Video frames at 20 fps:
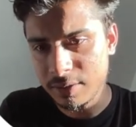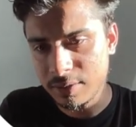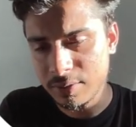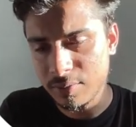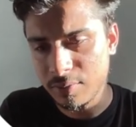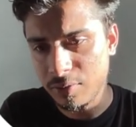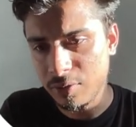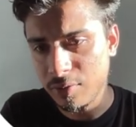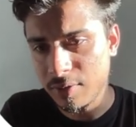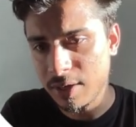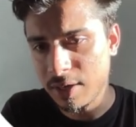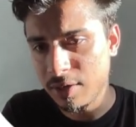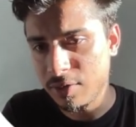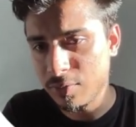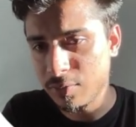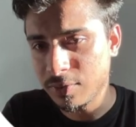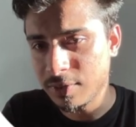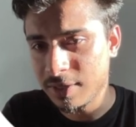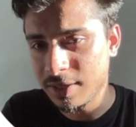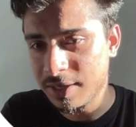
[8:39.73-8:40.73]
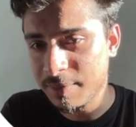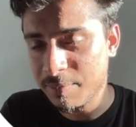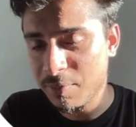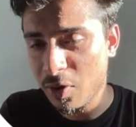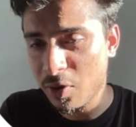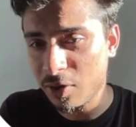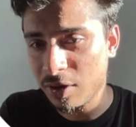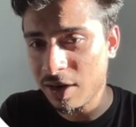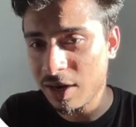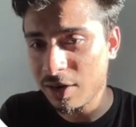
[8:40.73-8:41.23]
So you can use the
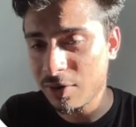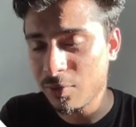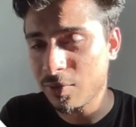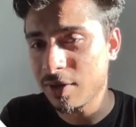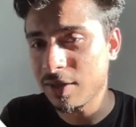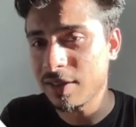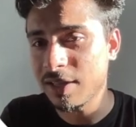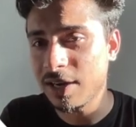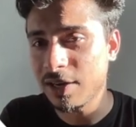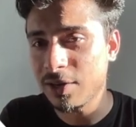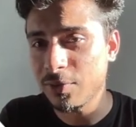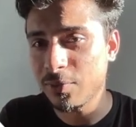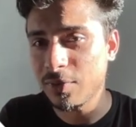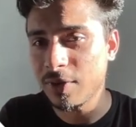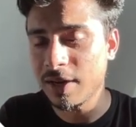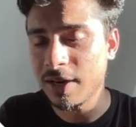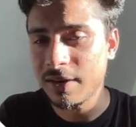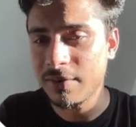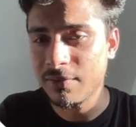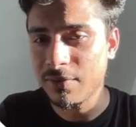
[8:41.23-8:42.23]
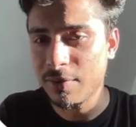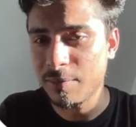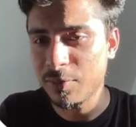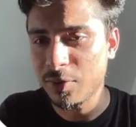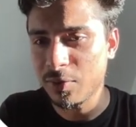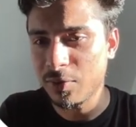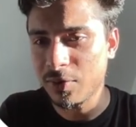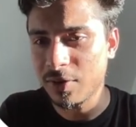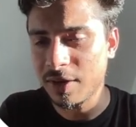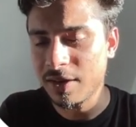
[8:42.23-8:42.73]
bot guard token that you get from
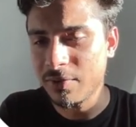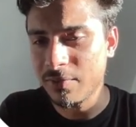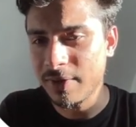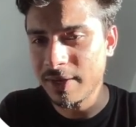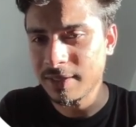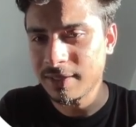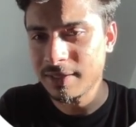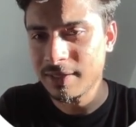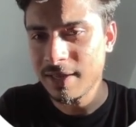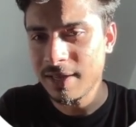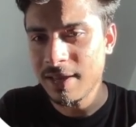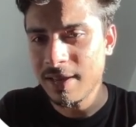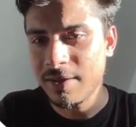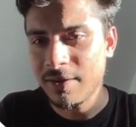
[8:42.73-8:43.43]
your request.